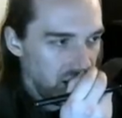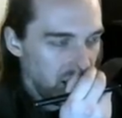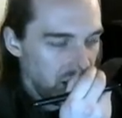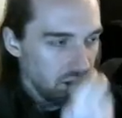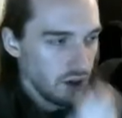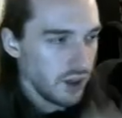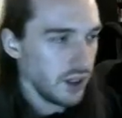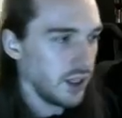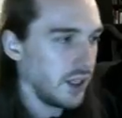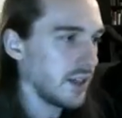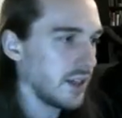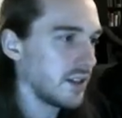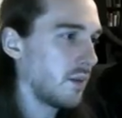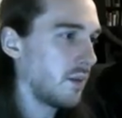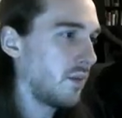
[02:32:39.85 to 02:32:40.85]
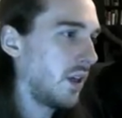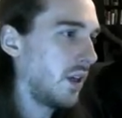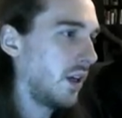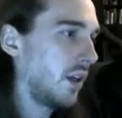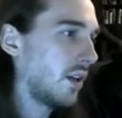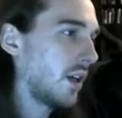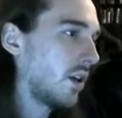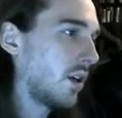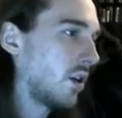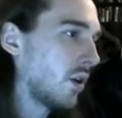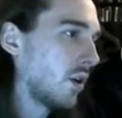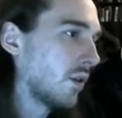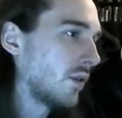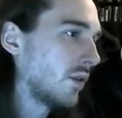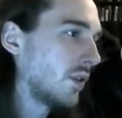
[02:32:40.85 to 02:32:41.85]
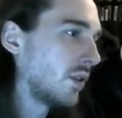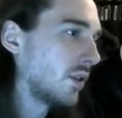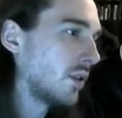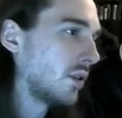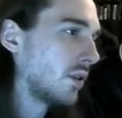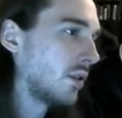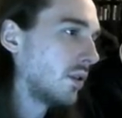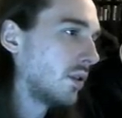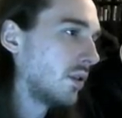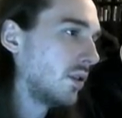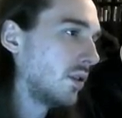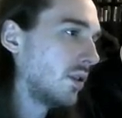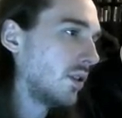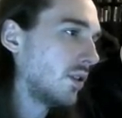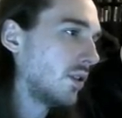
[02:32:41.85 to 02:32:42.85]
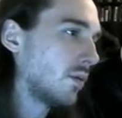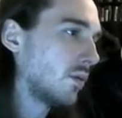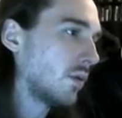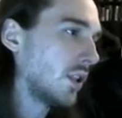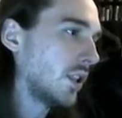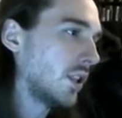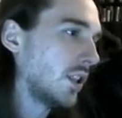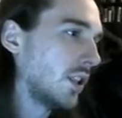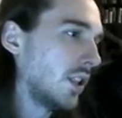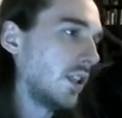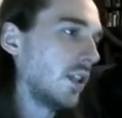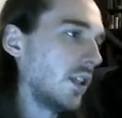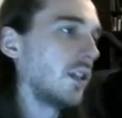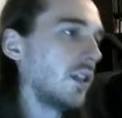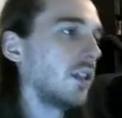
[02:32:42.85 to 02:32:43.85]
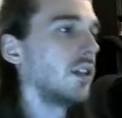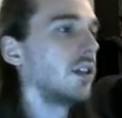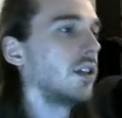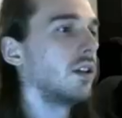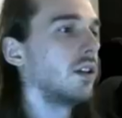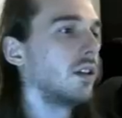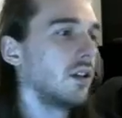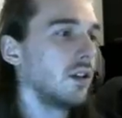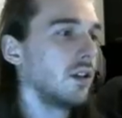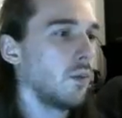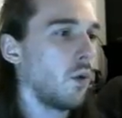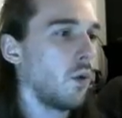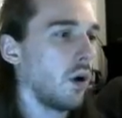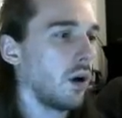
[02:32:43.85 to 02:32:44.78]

you're going to get something that curves this way more.